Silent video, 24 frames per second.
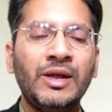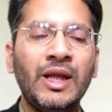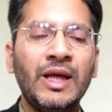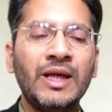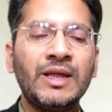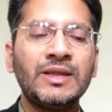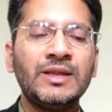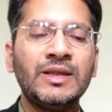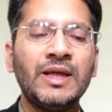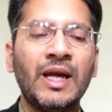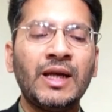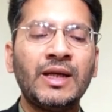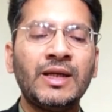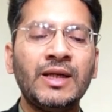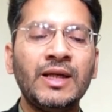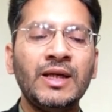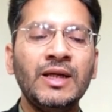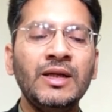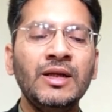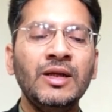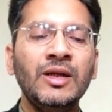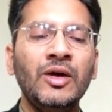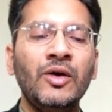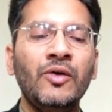takes
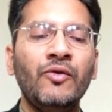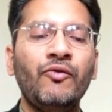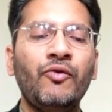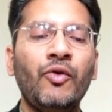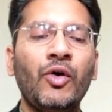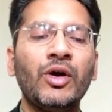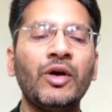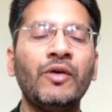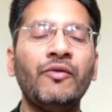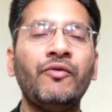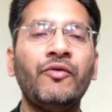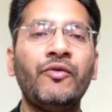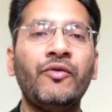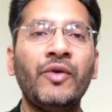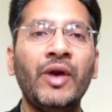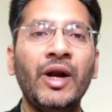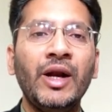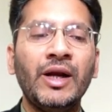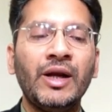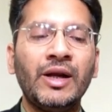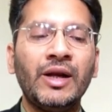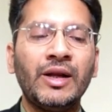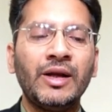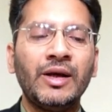Satan for a
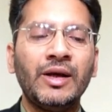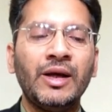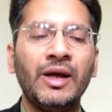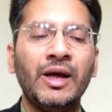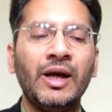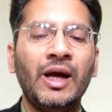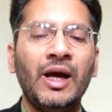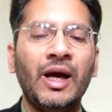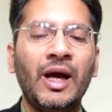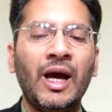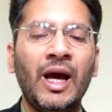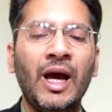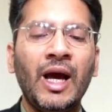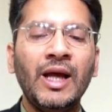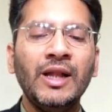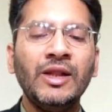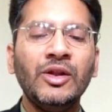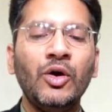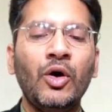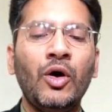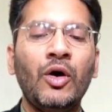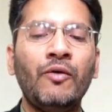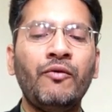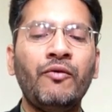friend
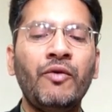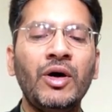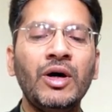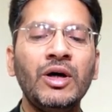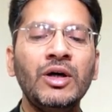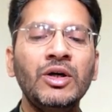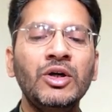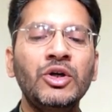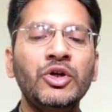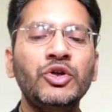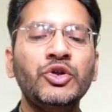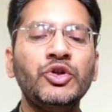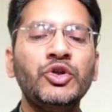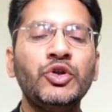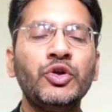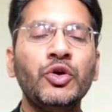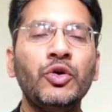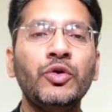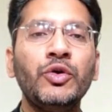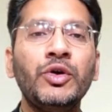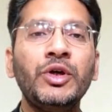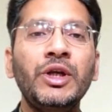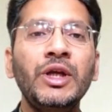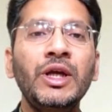hath of a
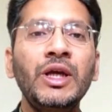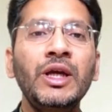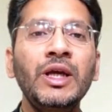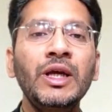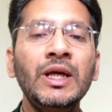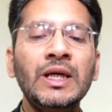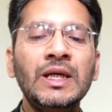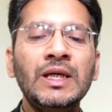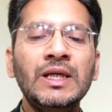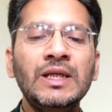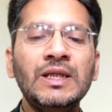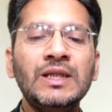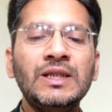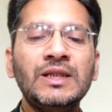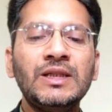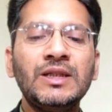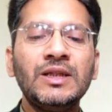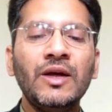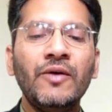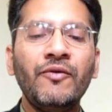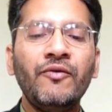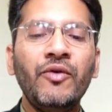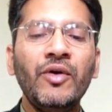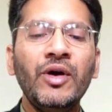surety
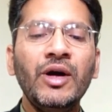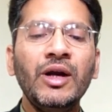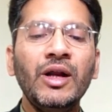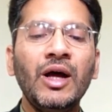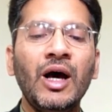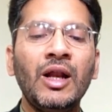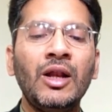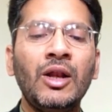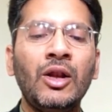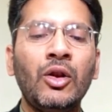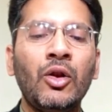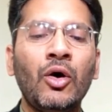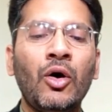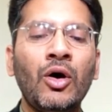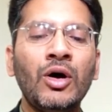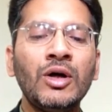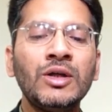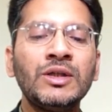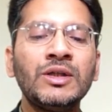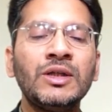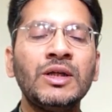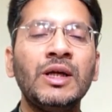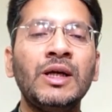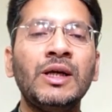suffered a
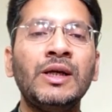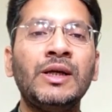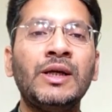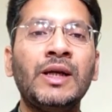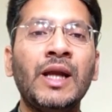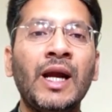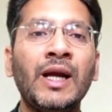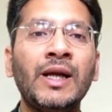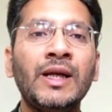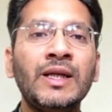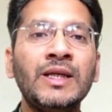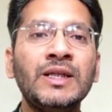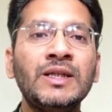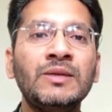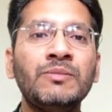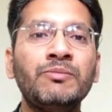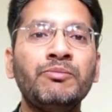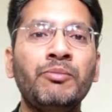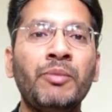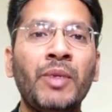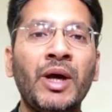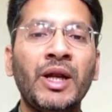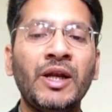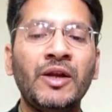loss that is
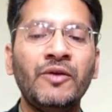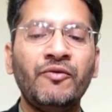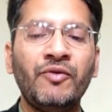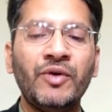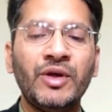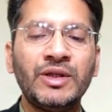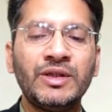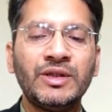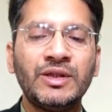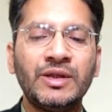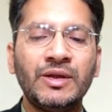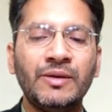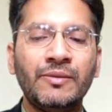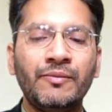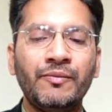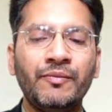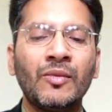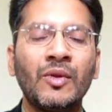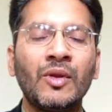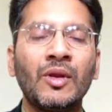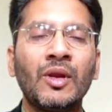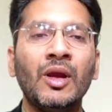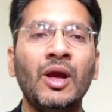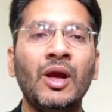manifest.
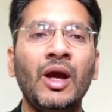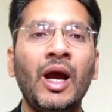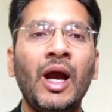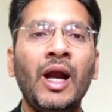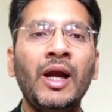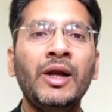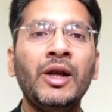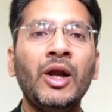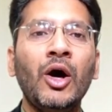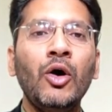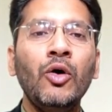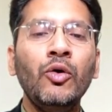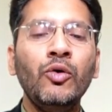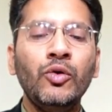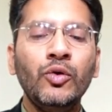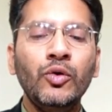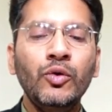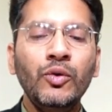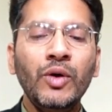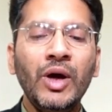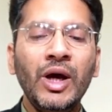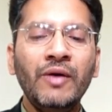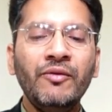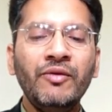And now
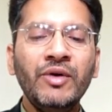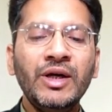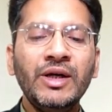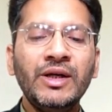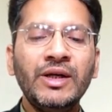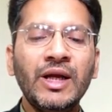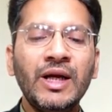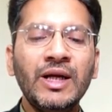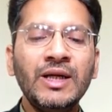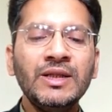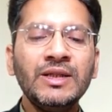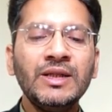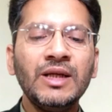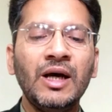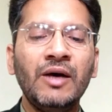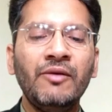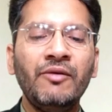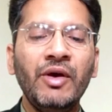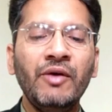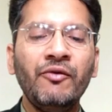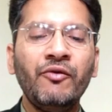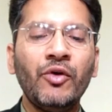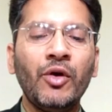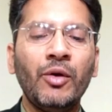whoever turns
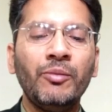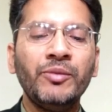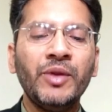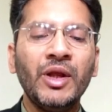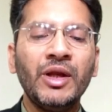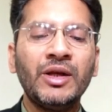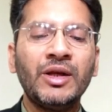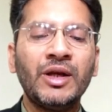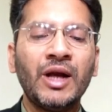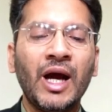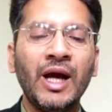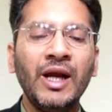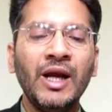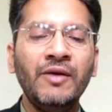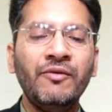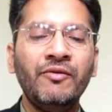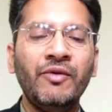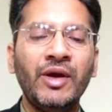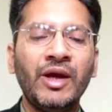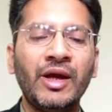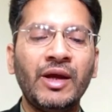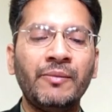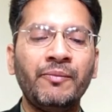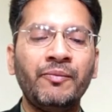away from the right
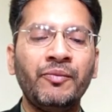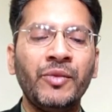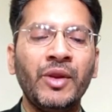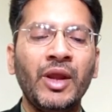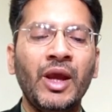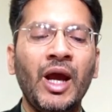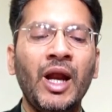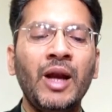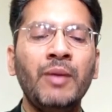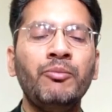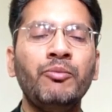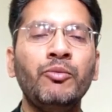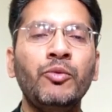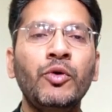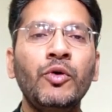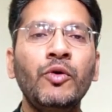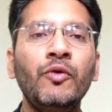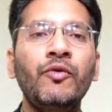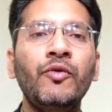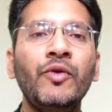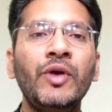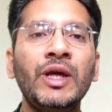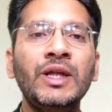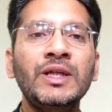way and
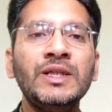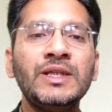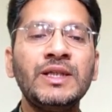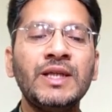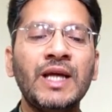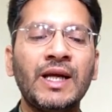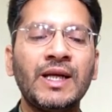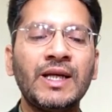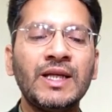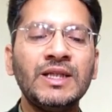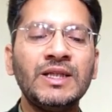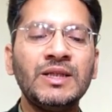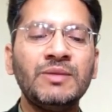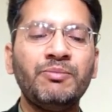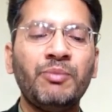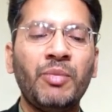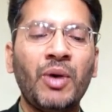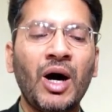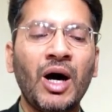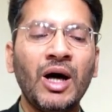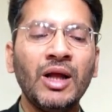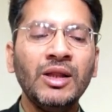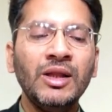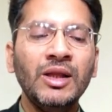move in Satan's
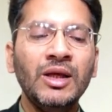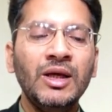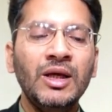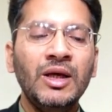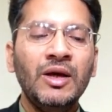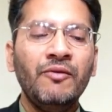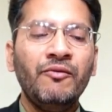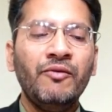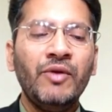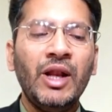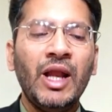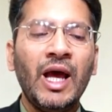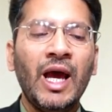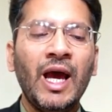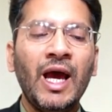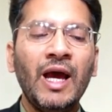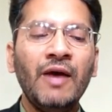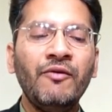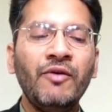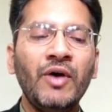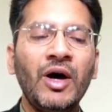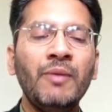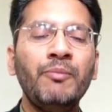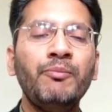path will
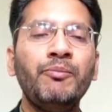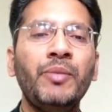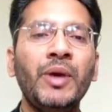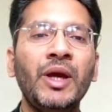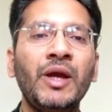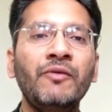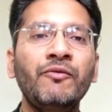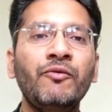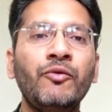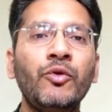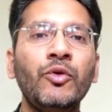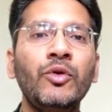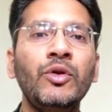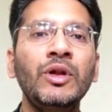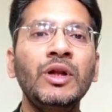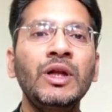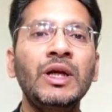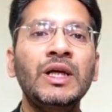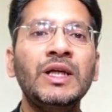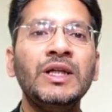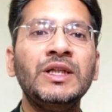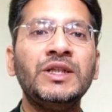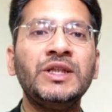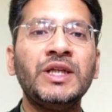have a painful
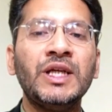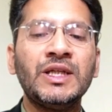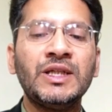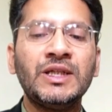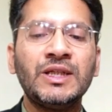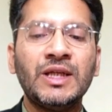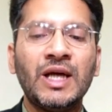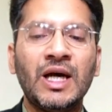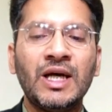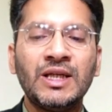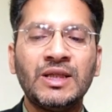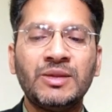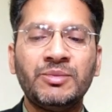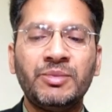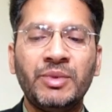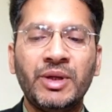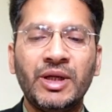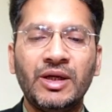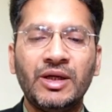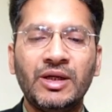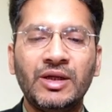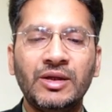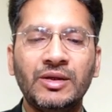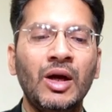
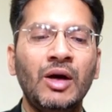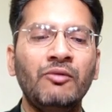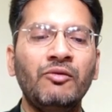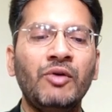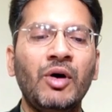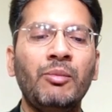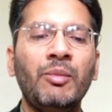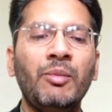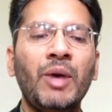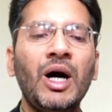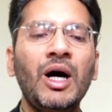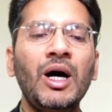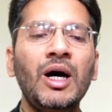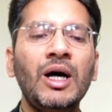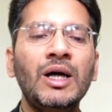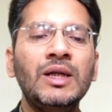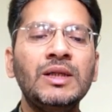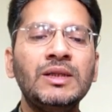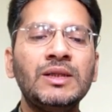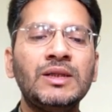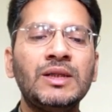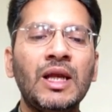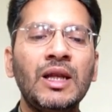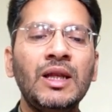chastisement. Wama
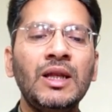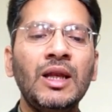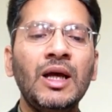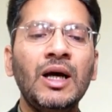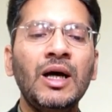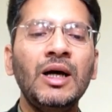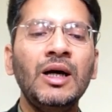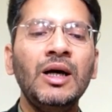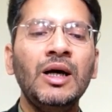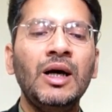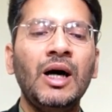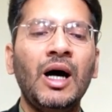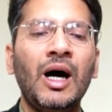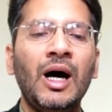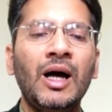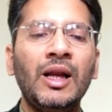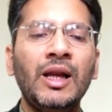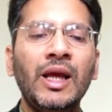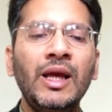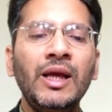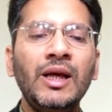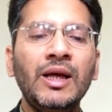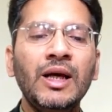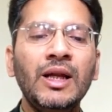anzalna
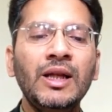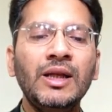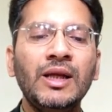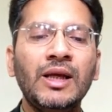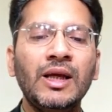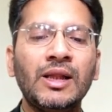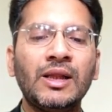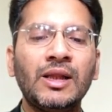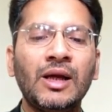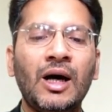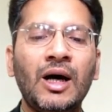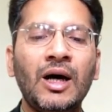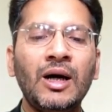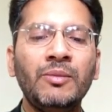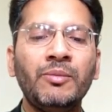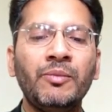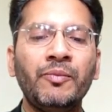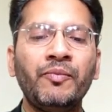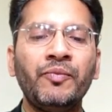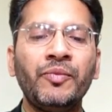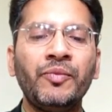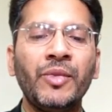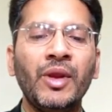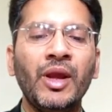alaykal
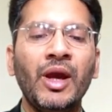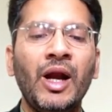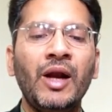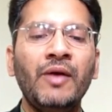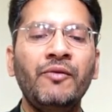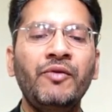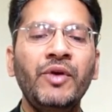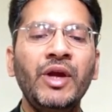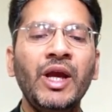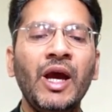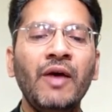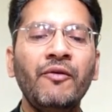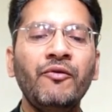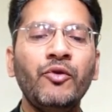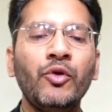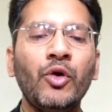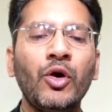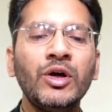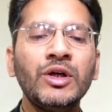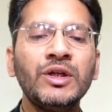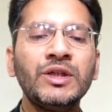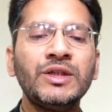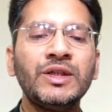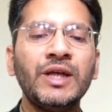kitab, and we have
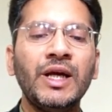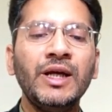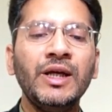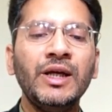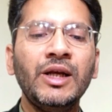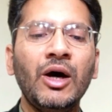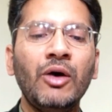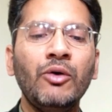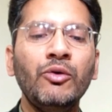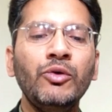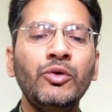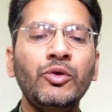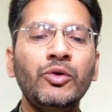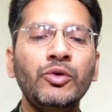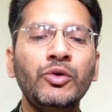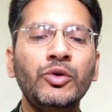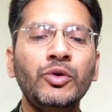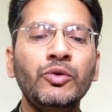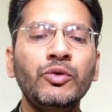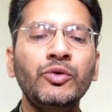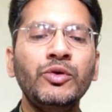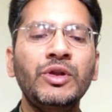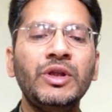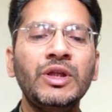not sent down to
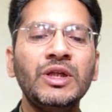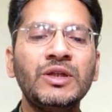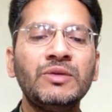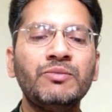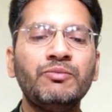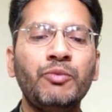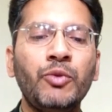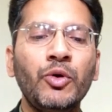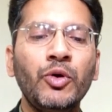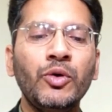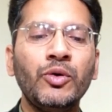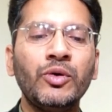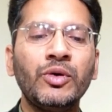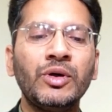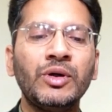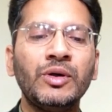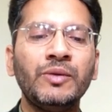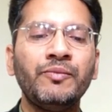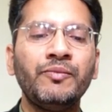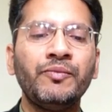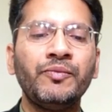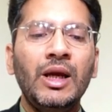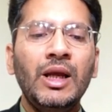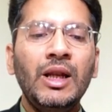you this book
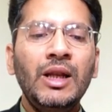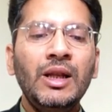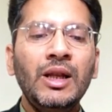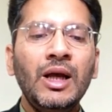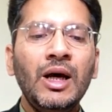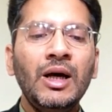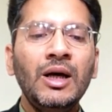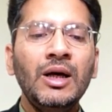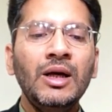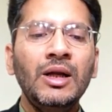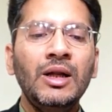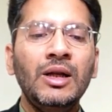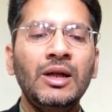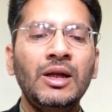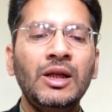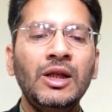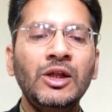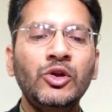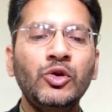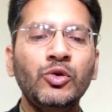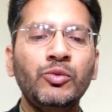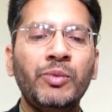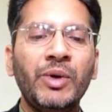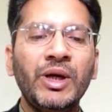illa
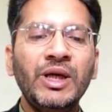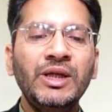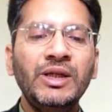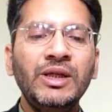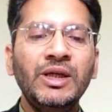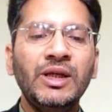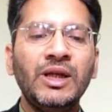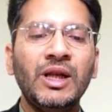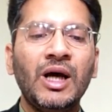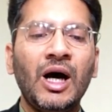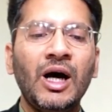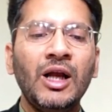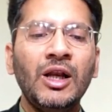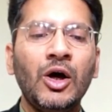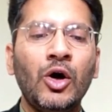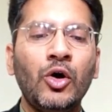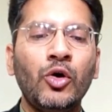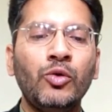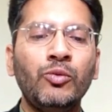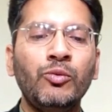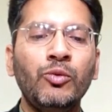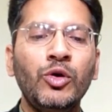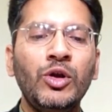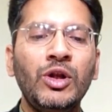litubayyina
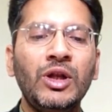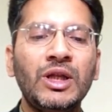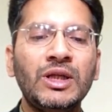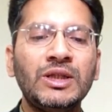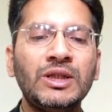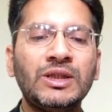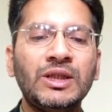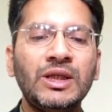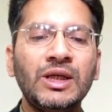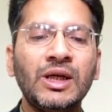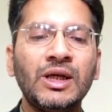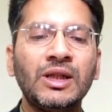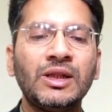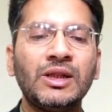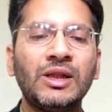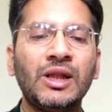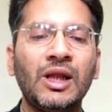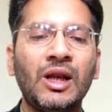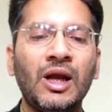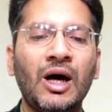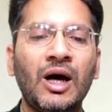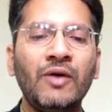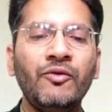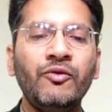lahumul lazikh
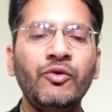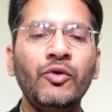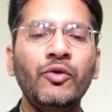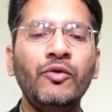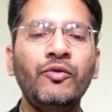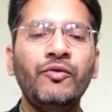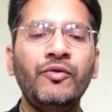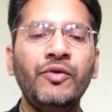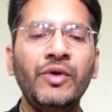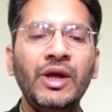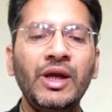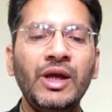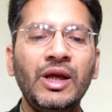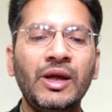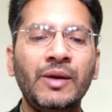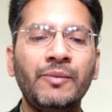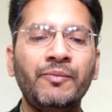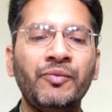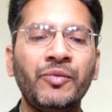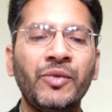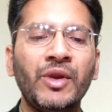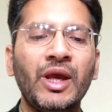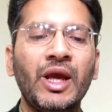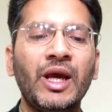talafu fi,
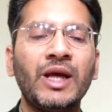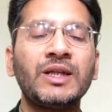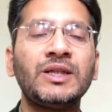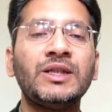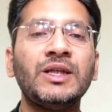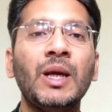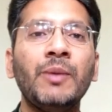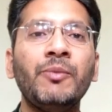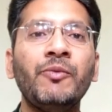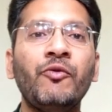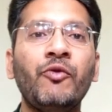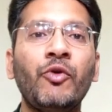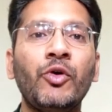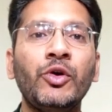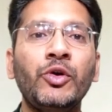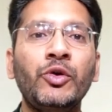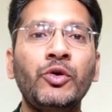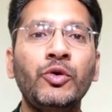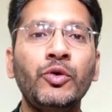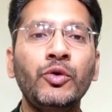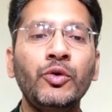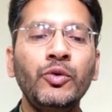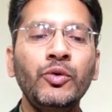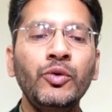except for
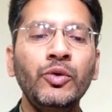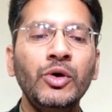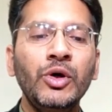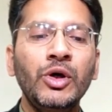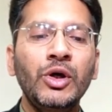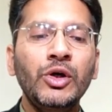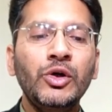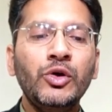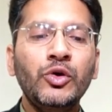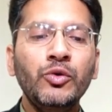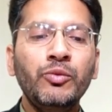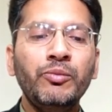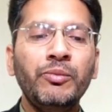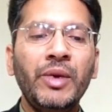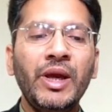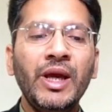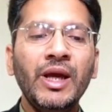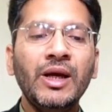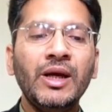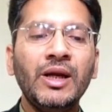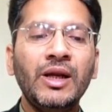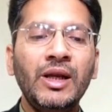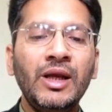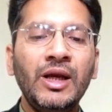you to
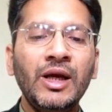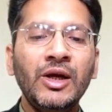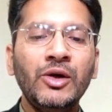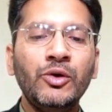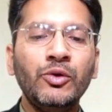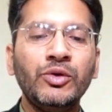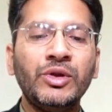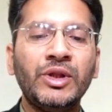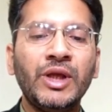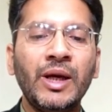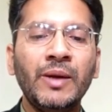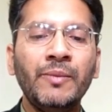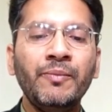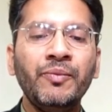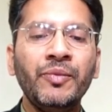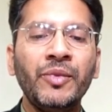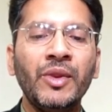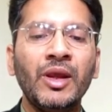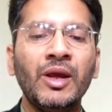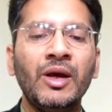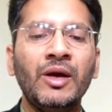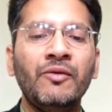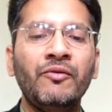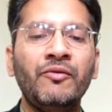make clear to them
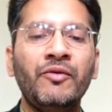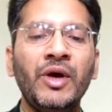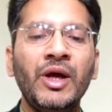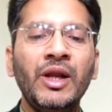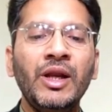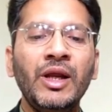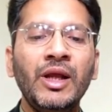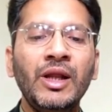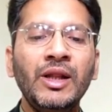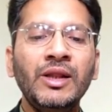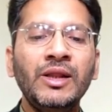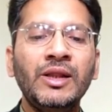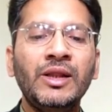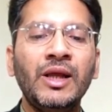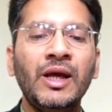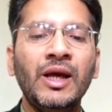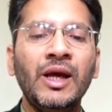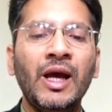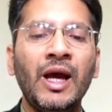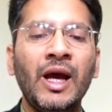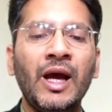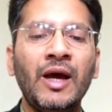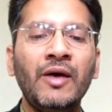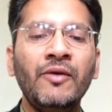wherein
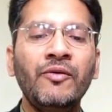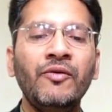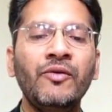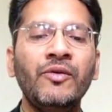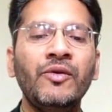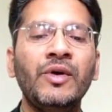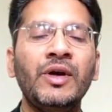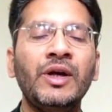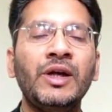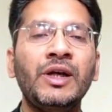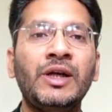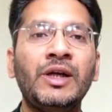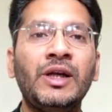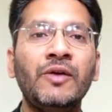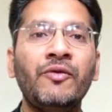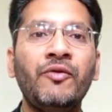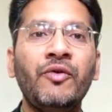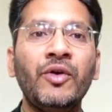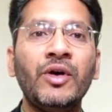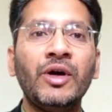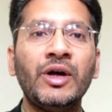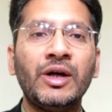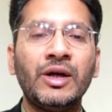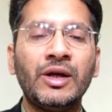they have
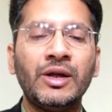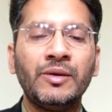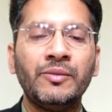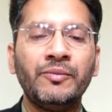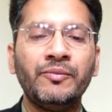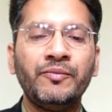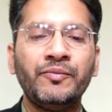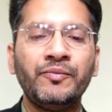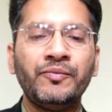differed.